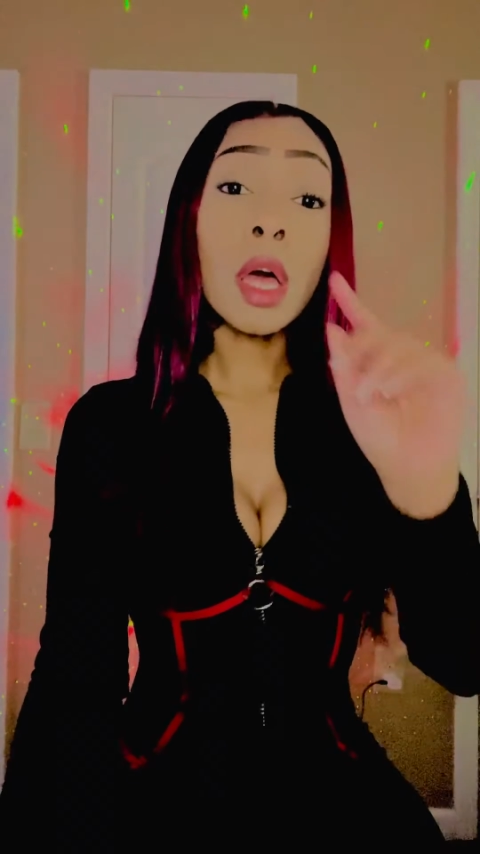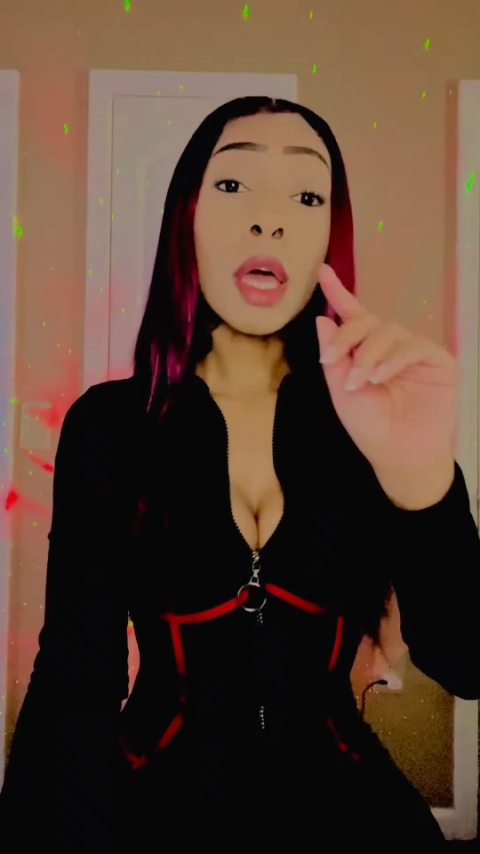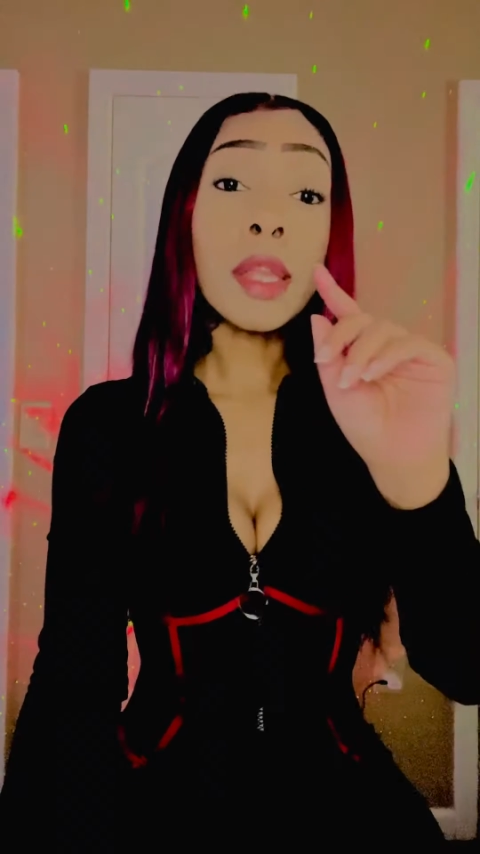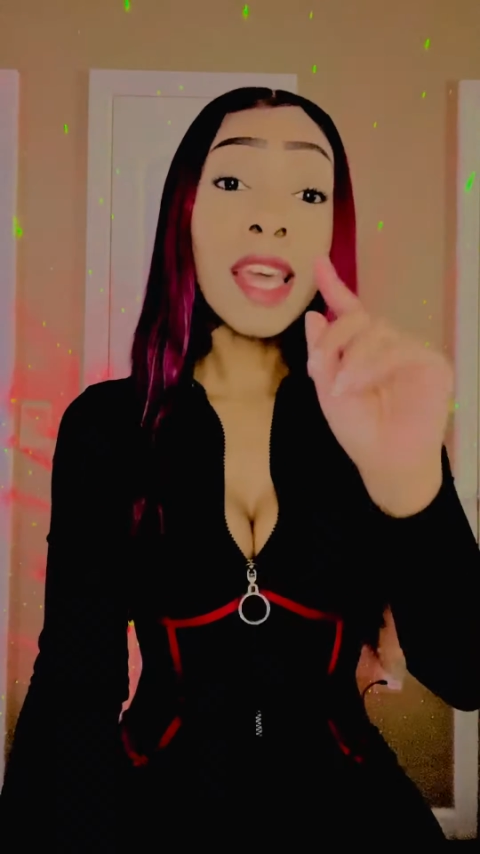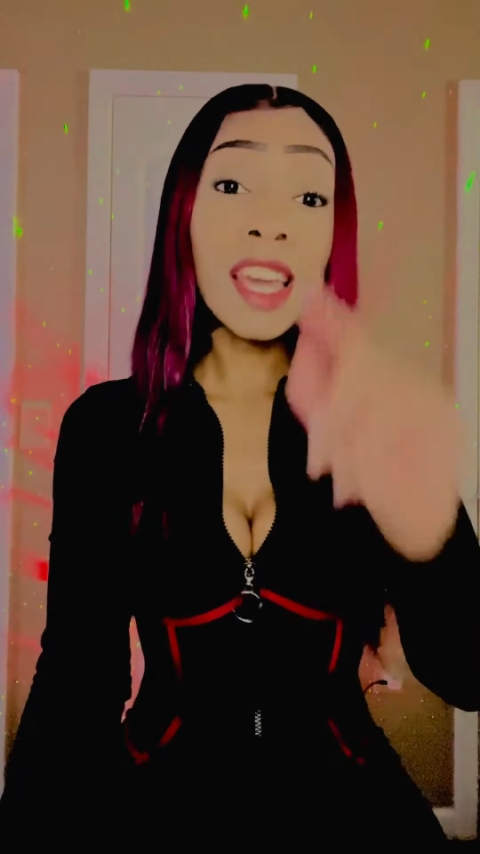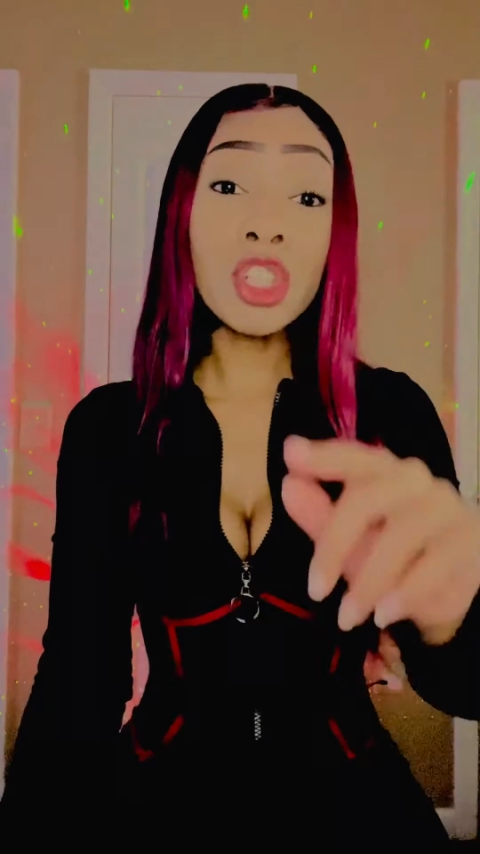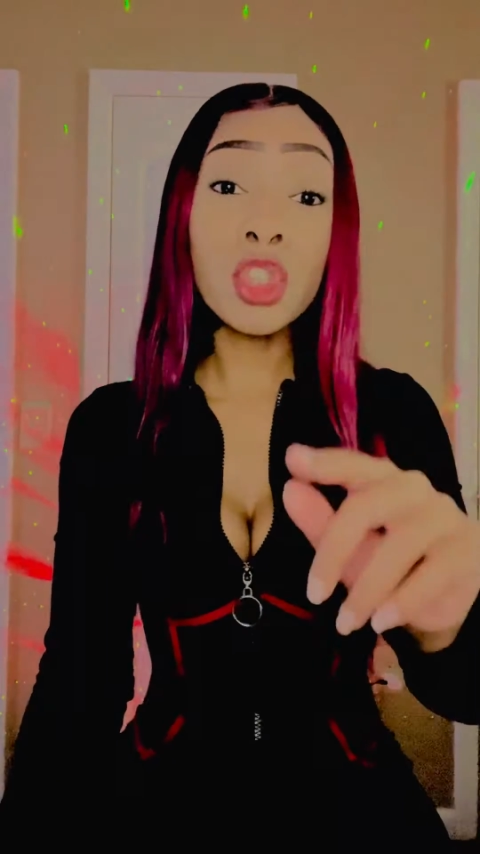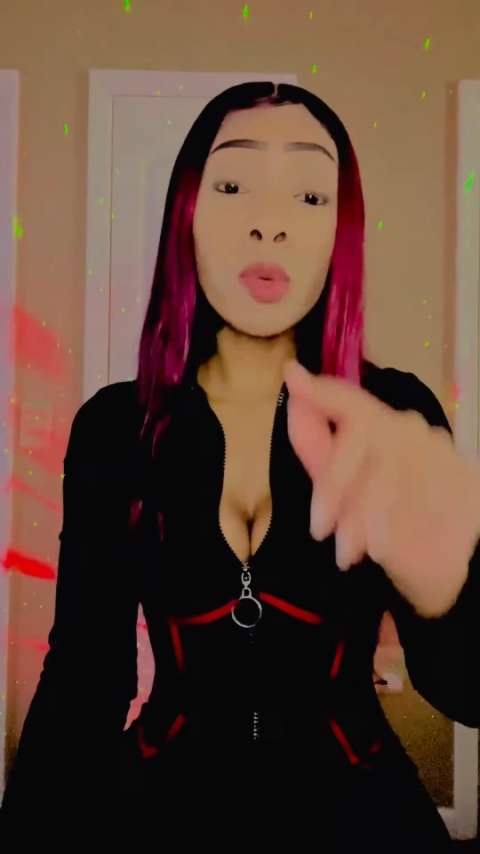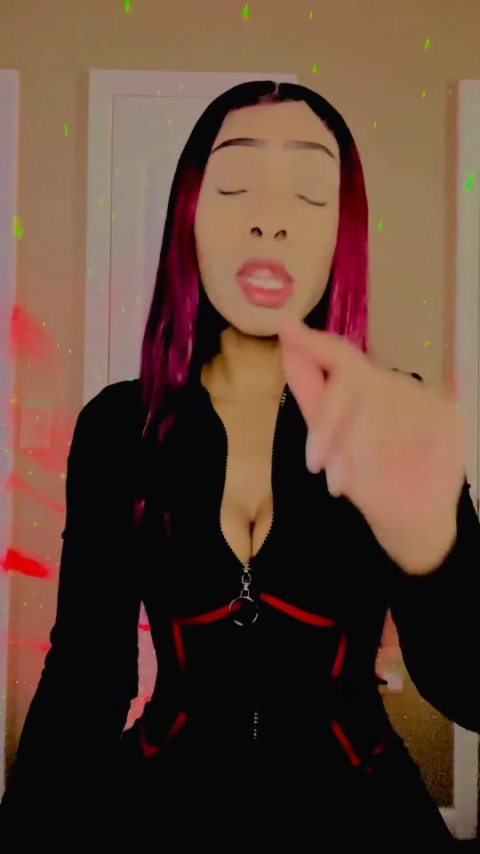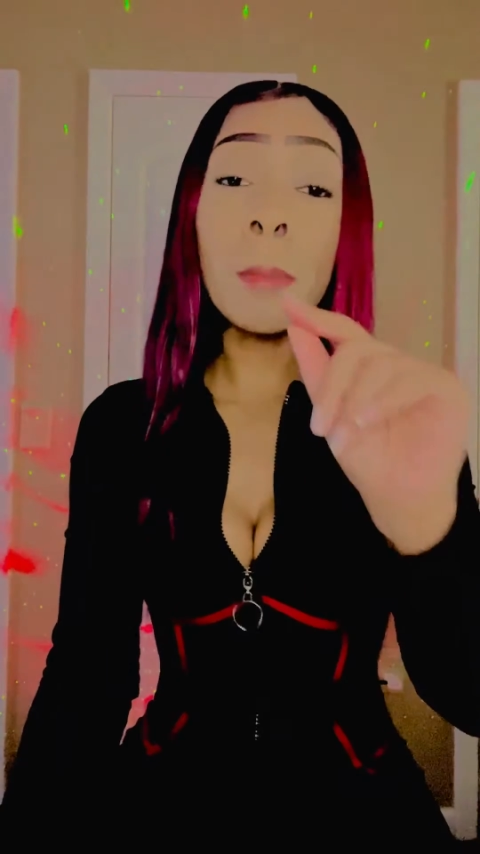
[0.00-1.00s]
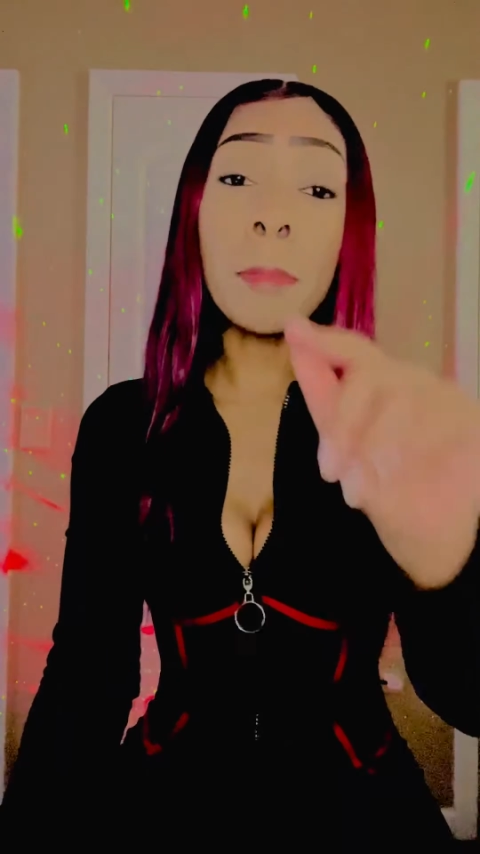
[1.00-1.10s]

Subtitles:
they hit you with their